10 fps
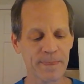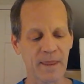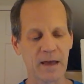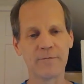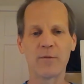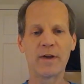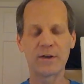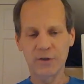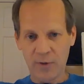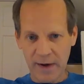That
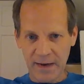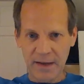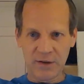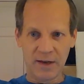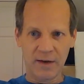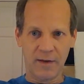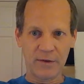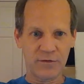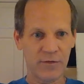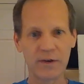information radiates in on
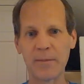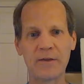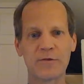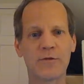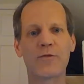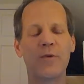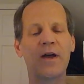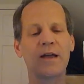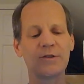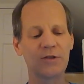these fundamental
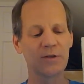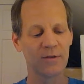threads,